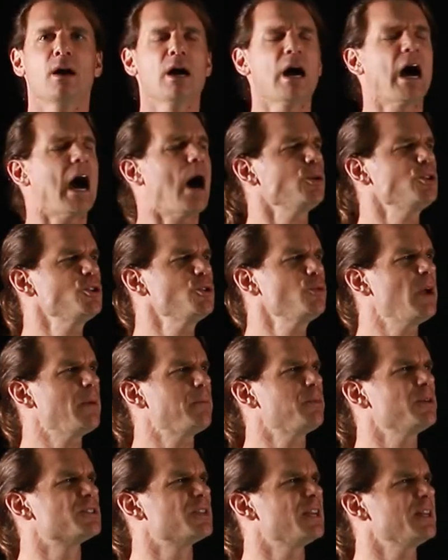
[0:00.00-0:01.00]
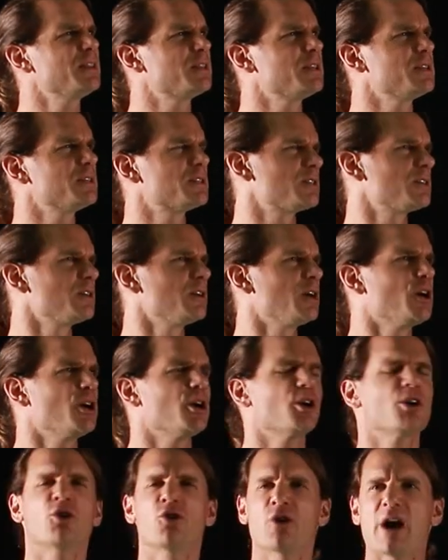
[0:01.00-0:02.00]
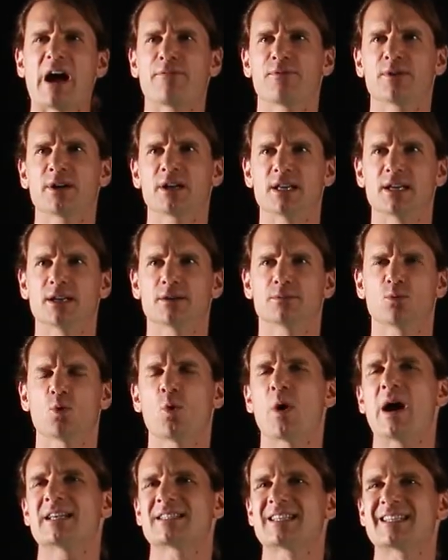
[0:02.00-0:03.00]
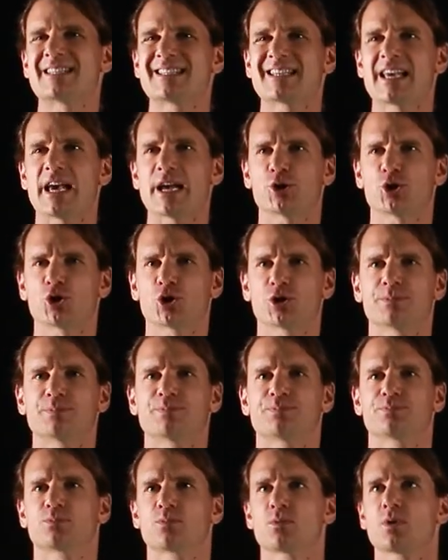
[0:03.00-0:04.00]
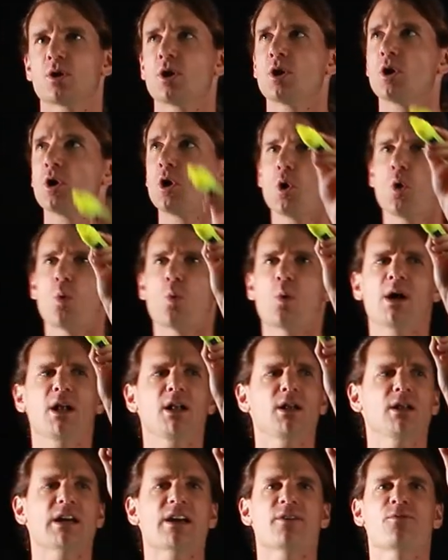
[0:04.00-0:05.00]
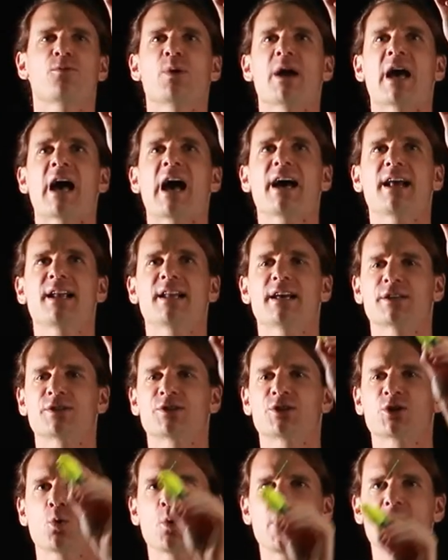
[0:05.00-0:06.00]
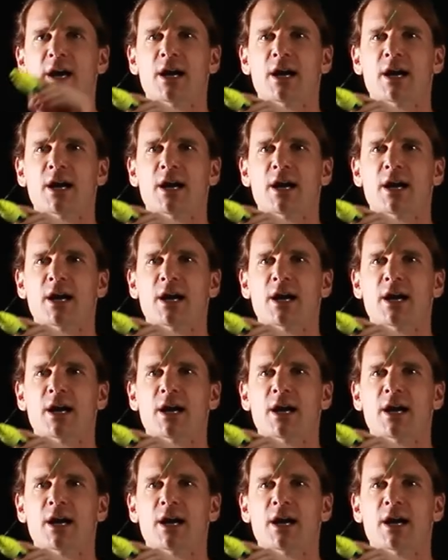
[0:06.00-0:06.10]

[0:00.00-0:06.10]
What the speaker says: How would you represent this graphically or as a sketch? Well, if we had a square